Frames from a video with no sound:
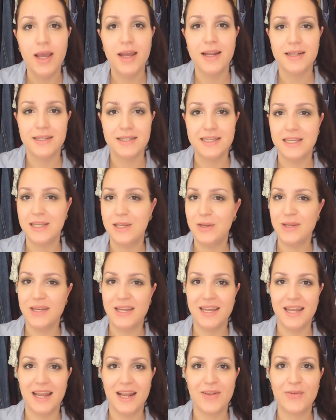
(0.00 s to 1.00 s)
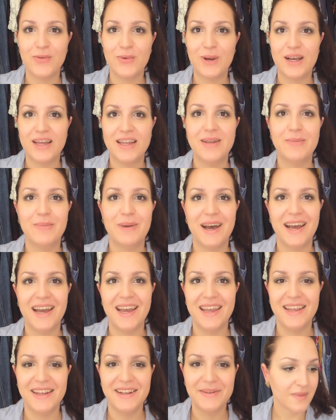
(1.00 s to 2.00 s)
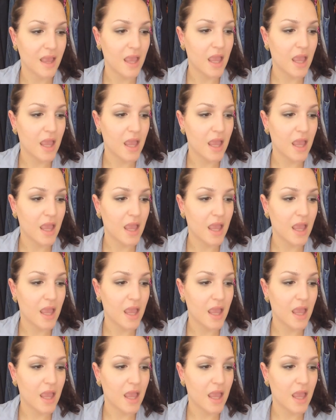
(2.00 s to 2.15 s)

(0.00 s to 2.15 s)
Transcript: and I see you in the next one. Bye.